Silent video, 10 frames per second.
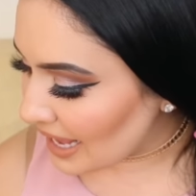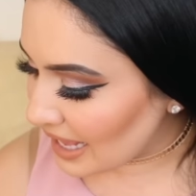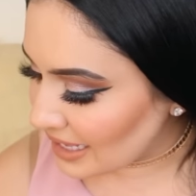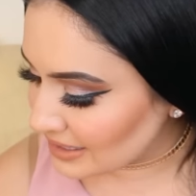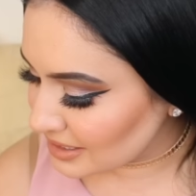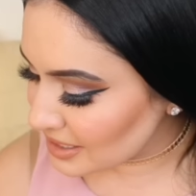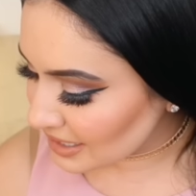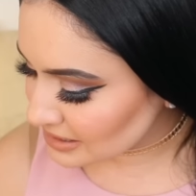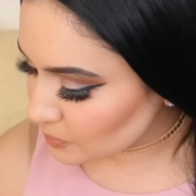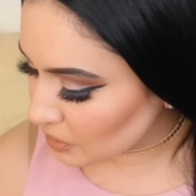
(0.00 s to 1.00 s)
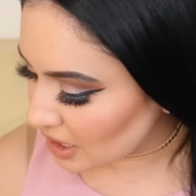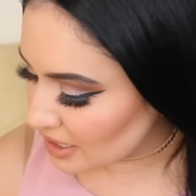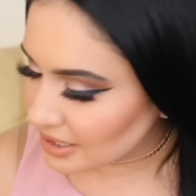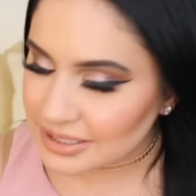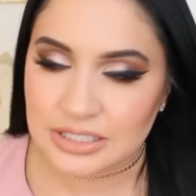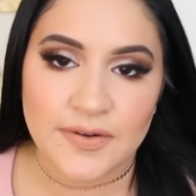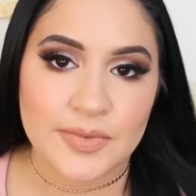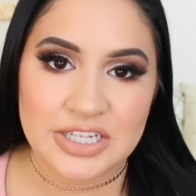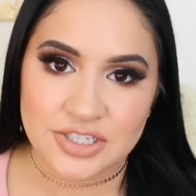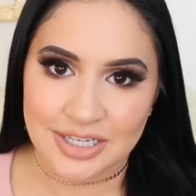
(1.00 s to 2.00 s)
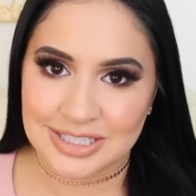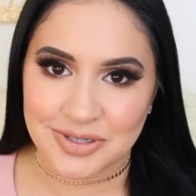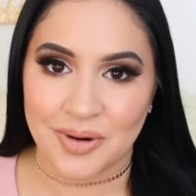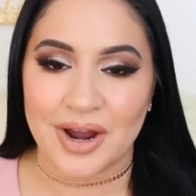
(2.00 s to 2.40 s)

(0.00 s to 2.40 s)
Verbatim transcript: And the next product is from the drugstore.